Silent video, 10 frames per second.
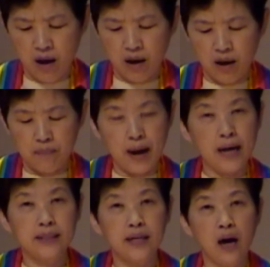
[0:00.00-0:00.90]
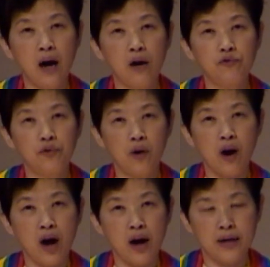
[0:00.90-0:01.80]
But uh, for
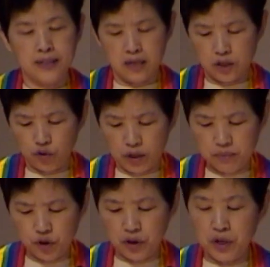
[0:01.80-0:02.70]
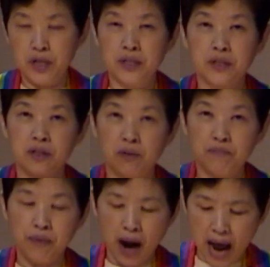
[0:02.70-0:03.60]
us, scripture is the
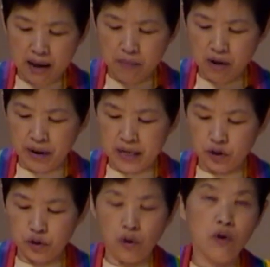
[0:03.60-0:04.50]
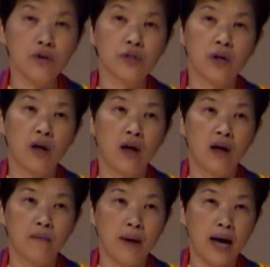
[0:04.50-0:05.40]
primary source,
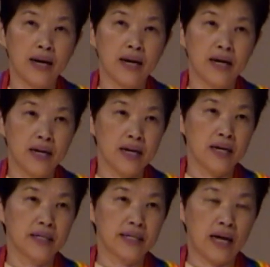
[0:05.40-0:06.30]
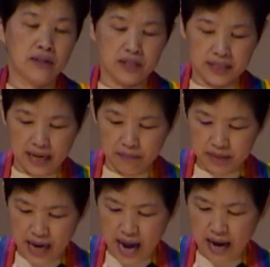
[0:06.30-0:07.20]
but it is at the same
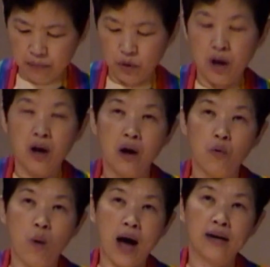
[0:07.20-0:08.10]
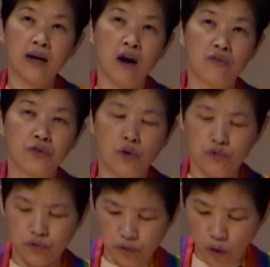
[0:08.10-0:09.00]
time one of the
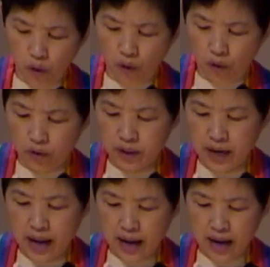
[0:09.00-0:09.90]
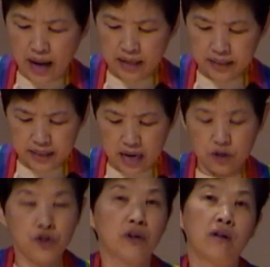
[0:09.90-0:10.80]
four
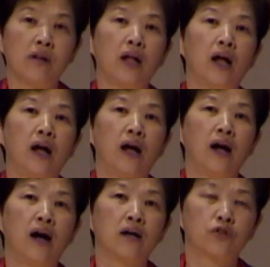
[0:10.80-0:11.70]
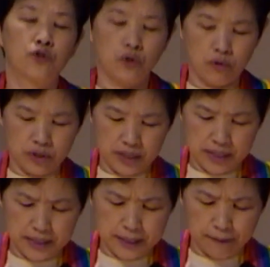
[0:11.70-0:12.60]
essential uh, sources.